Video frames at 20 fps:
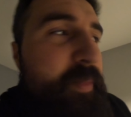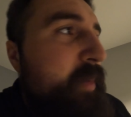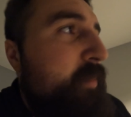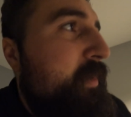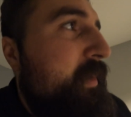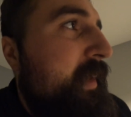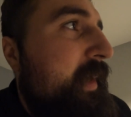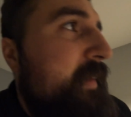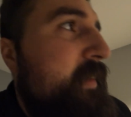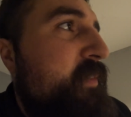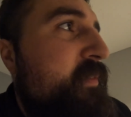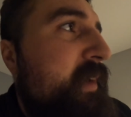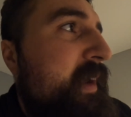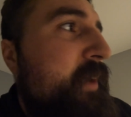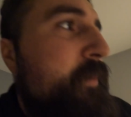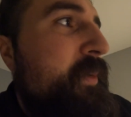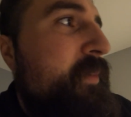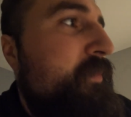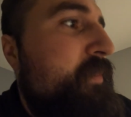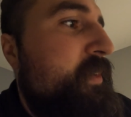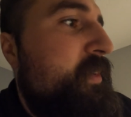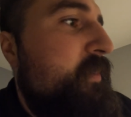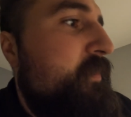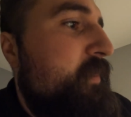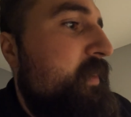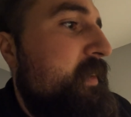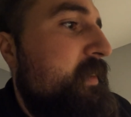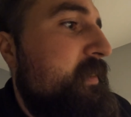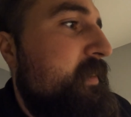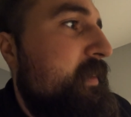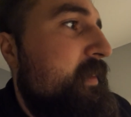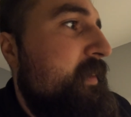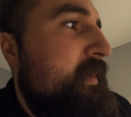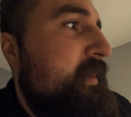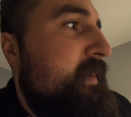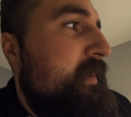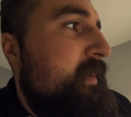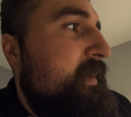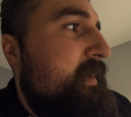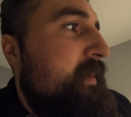people like the right one for some reason.
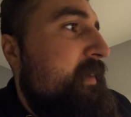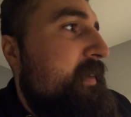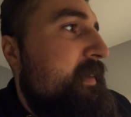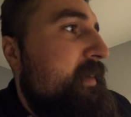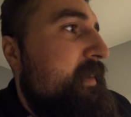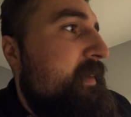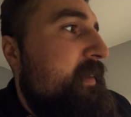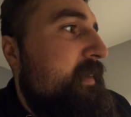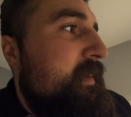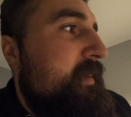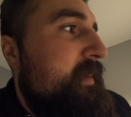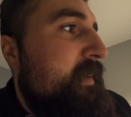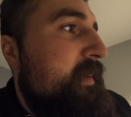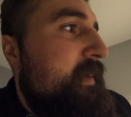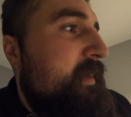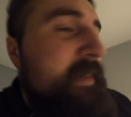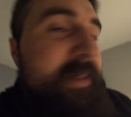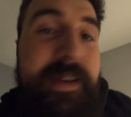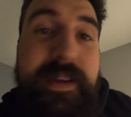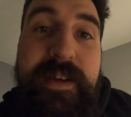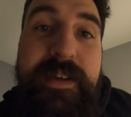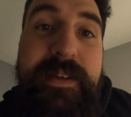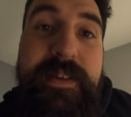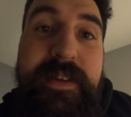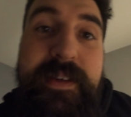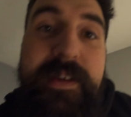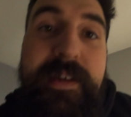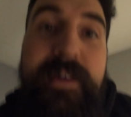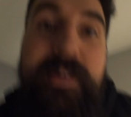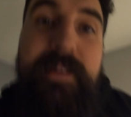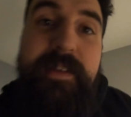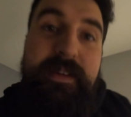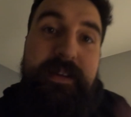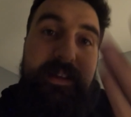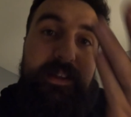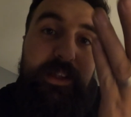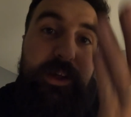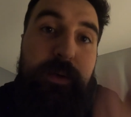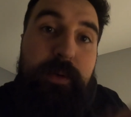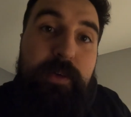And yeah, you get
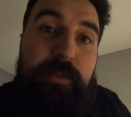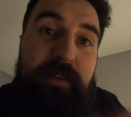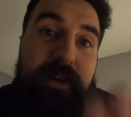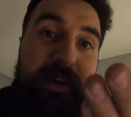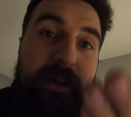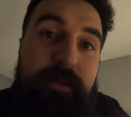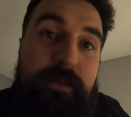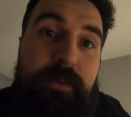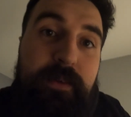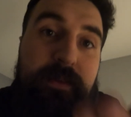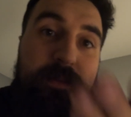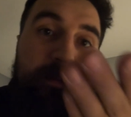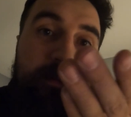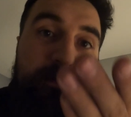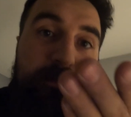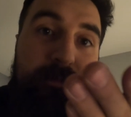a lower right one.